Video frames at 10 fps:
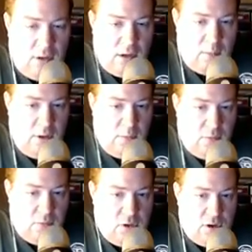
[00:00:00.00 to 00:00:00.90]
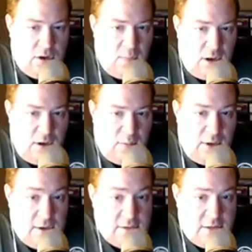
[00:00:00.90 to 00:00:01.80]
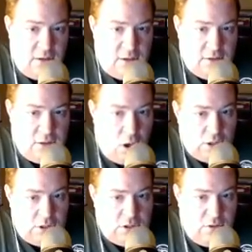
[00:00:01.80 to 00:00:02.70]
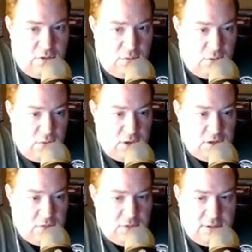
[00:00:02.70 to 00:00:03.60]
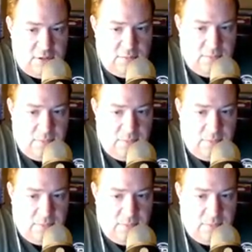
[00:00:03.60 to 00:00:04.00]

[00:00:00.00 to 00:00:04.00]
a lot of people were talking about it because it does cost 3 resources.